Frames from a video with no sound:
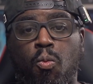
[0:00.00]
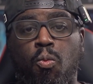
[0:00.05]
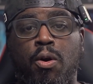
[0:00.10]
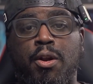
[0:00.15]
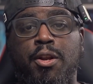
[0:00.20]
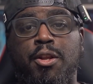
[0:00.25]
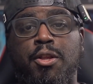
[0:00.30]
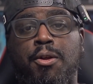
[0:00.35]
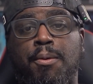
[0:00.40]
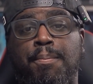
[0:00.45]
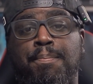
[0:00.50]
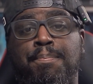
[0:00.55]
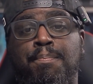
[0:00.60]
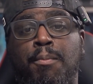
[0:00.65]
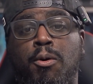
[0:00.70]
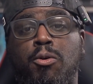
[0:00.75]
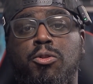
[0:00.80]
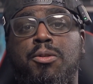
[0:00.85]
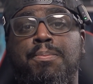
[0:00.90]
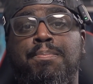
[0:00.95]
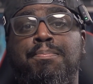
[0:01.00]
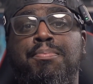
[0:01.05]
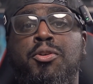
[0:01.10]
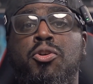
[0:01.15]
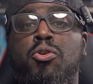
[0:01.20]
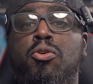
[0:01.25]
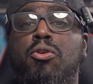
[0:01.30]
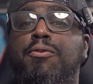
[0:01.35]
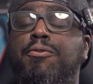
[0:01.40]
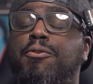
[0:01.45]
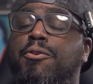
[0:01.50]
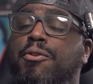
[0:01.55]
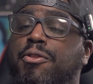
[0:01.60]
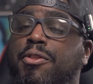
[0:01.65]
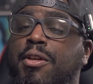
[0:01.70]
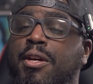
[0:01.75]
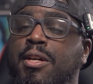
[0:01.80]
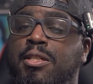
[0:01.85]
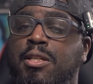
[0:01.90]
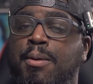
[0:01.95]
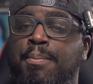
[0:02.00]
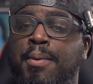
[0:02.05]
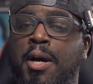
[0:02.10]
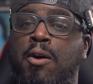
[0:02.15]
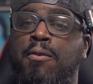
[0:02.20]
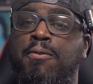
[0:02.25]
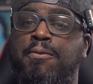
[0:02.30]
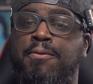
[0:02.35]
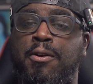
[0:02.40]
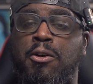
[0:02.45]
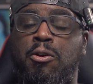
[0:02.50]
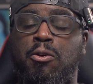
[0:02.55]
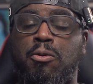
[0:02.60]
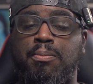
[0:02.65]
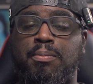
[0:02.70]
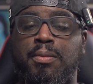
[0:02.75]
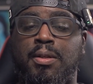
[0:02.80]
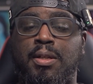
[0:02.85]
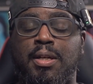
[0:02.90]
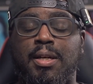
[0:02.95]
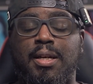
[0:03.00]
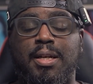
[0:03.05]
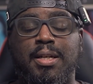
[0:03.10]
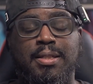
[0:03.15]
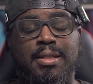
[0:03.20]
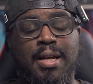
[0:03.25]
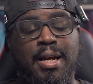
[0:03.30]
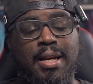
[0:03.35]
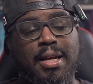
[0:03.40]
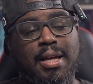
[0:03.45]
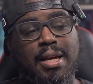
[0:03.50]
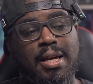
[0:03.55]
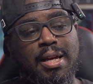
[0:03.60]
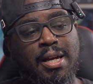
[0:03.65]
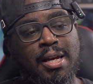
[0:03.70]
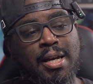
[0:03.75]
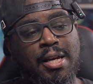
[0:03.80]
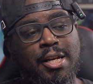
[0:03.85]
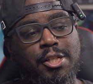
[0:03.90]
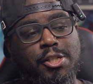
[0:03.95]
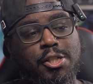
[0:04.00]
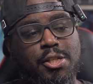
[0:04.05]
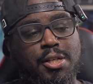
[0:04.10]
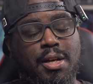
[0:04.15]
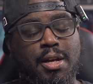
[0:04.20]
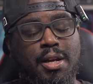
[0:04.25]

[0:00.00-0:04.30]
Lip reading: One of the most beautiful things about film is that each